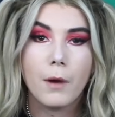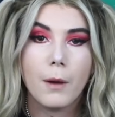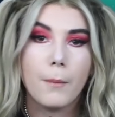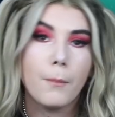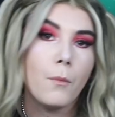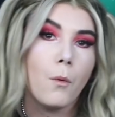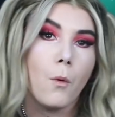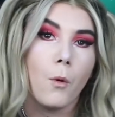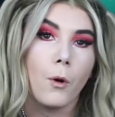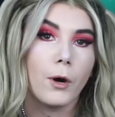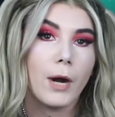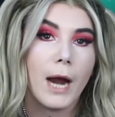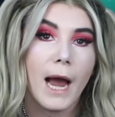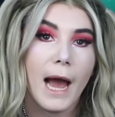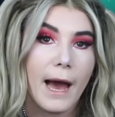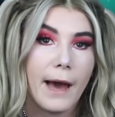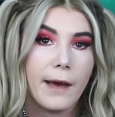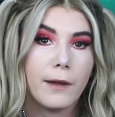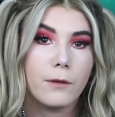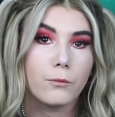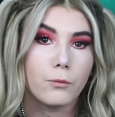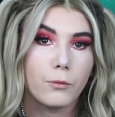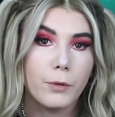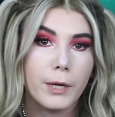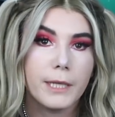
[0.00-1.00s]
more
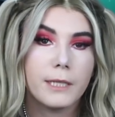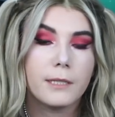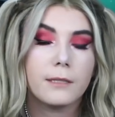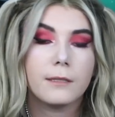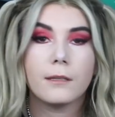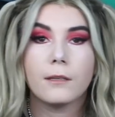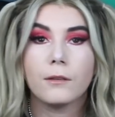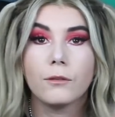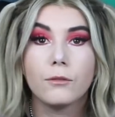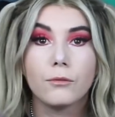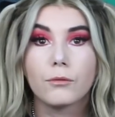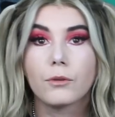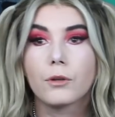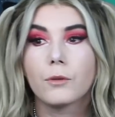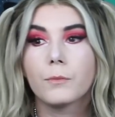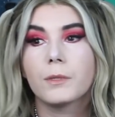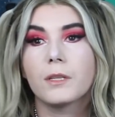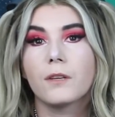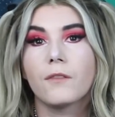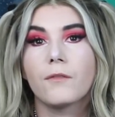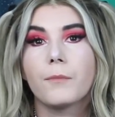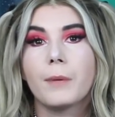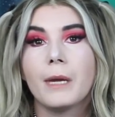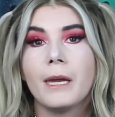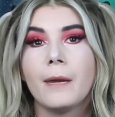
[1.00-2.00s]
at risk
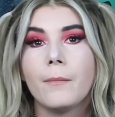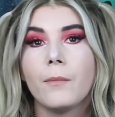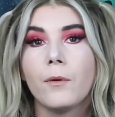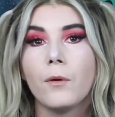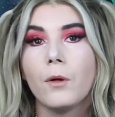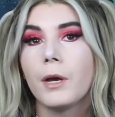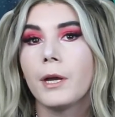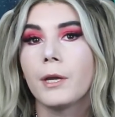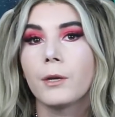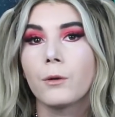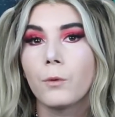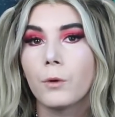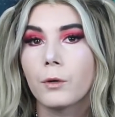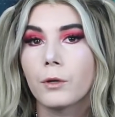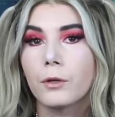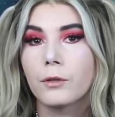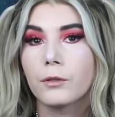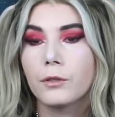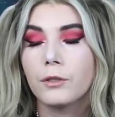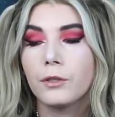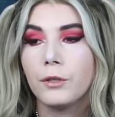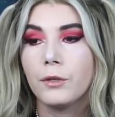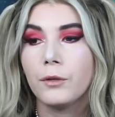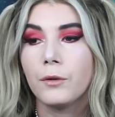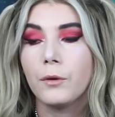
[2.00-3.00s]
groups of people in order
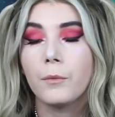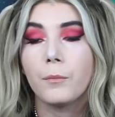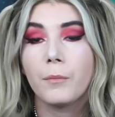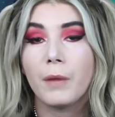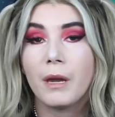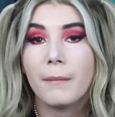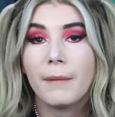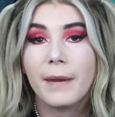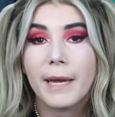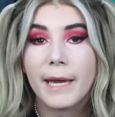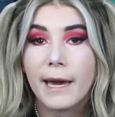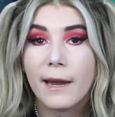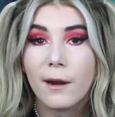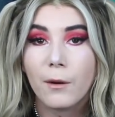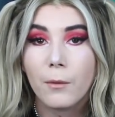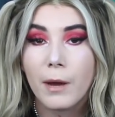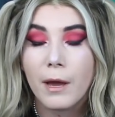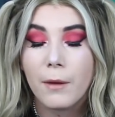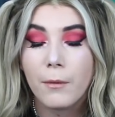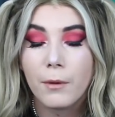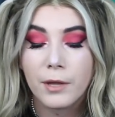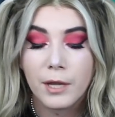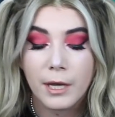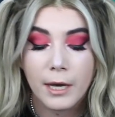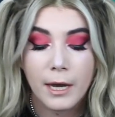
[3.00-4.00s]
to maybe get
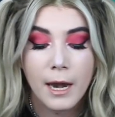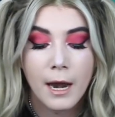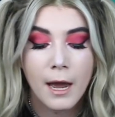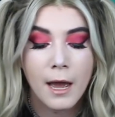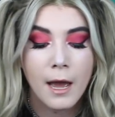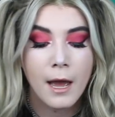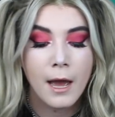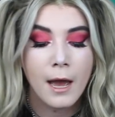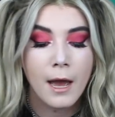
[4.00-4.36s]
away with it.